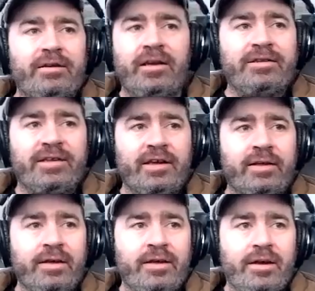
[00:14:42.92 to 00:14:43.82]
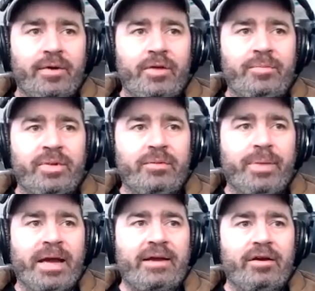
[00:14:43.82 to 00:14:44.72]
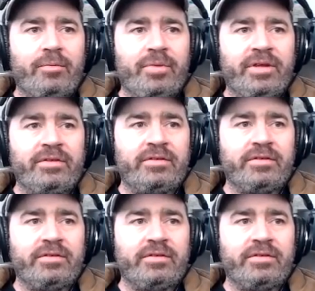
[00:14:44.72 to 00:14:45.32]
like I say, I'm hoping the backup is.